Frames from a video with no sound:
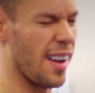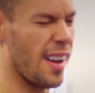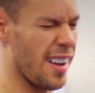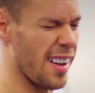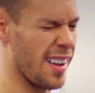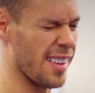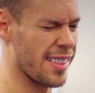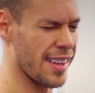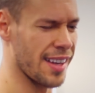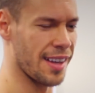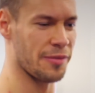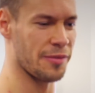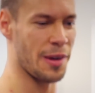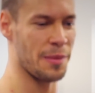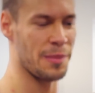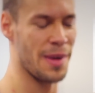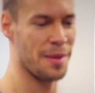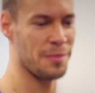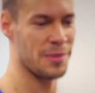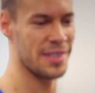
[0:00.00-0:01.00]
I think if
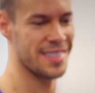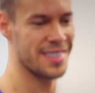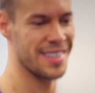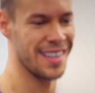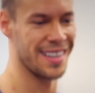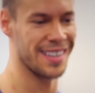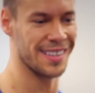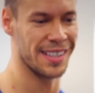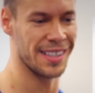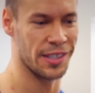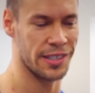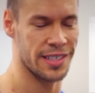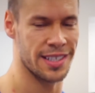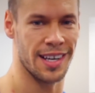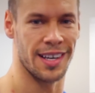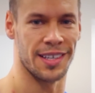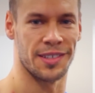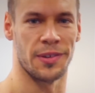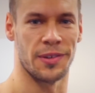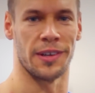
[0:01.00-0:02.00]
I'm not mistaken, Larry
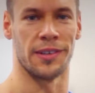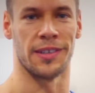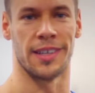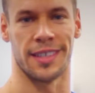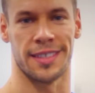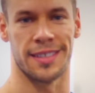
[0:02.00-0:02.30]
Scott's favorite